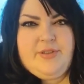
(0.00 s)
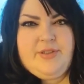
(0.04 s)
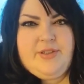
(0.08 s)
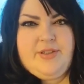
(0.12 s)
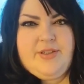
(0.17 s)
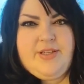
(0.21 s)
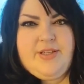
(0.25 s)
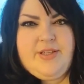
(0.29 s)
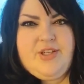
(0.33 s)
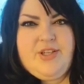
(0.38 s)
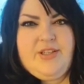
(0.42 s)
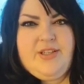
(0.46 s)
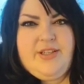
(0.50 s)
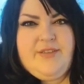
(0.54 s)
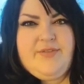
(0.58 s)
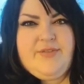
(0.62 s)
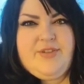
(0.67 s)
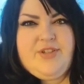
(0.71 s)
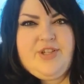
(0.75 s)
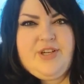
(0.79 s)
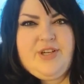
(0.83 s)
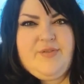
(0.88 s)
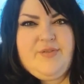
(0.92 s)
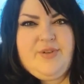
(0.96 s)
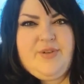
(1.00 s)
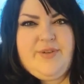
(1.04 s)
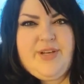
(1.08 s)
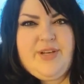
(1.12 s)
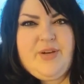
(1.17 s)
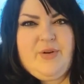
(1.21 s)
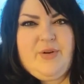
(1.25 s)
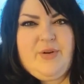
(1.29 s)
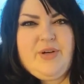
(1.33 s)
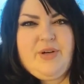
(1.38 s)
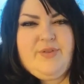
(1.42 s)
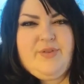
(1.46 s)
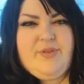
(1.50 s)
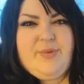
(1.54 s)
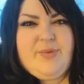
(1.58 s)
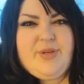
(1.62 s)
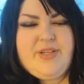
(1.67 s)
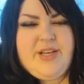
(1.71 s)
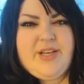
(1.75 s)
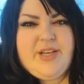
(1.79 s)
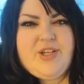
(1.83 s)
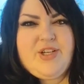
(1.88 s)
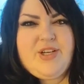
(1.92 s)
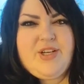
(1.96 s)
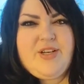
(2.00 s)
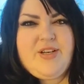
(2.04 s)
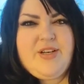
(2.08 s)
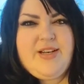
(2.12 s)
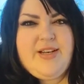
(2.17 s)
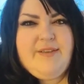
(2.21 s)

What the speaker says: I think she left Jennifer record it for protection,